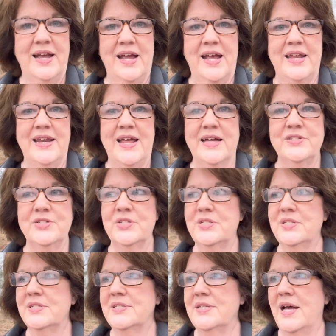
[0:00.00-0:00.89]
And I just
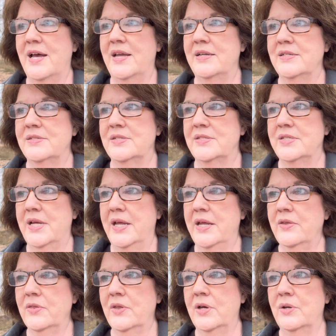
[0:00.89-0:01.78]
decided to
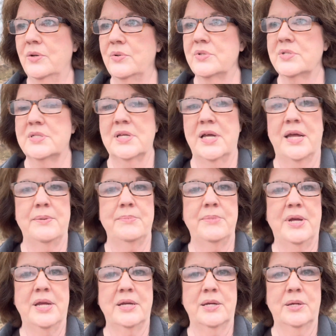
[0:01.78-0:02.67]
take those and
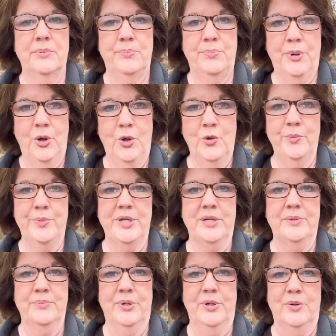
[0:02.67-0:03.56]
make pole
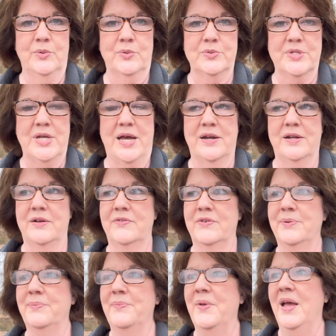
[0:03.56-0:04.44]
bean poles out of
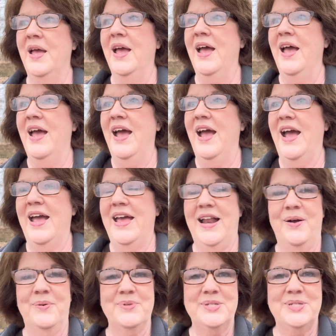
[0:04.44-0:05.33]
them.
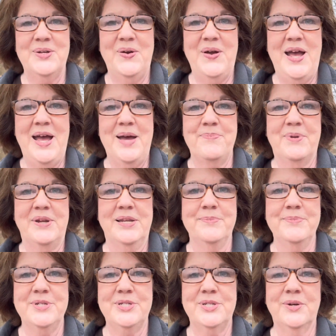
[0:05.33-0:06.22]
And I was so happy. Let
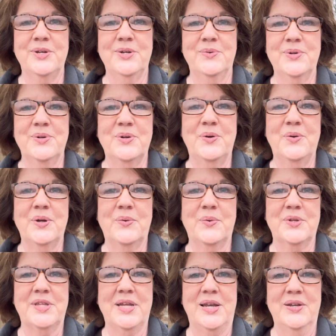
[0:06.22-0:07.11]
me show you real quick
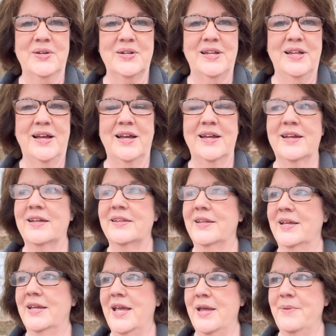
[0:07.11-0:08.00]
what they look like.
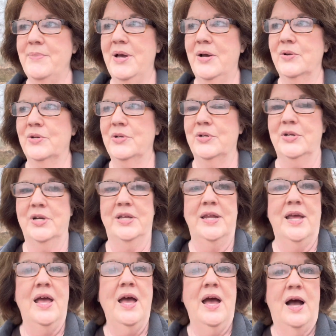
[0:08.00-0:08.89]
They came out good.
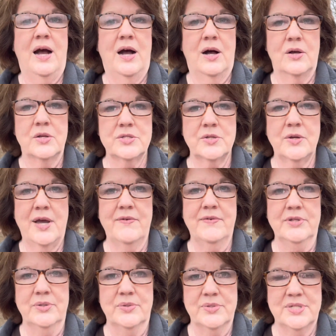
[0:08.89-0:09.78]
I also have a
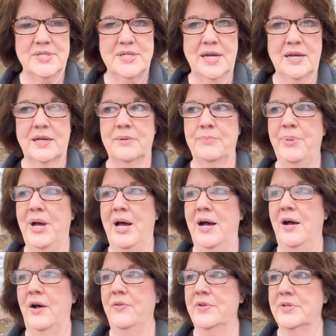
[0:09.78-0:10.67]
little second
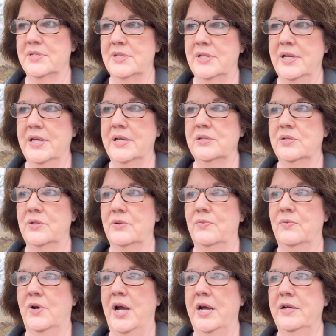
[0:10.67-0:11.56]
pile that's laying to the
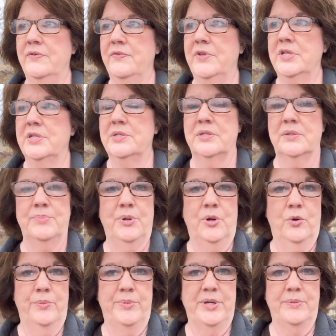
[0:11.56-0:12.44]
right of these
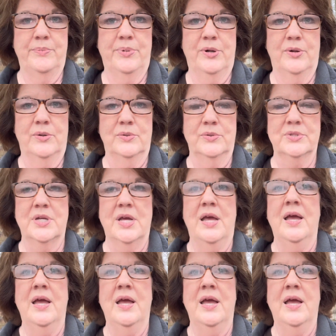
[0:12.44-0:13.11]
pole bean poles.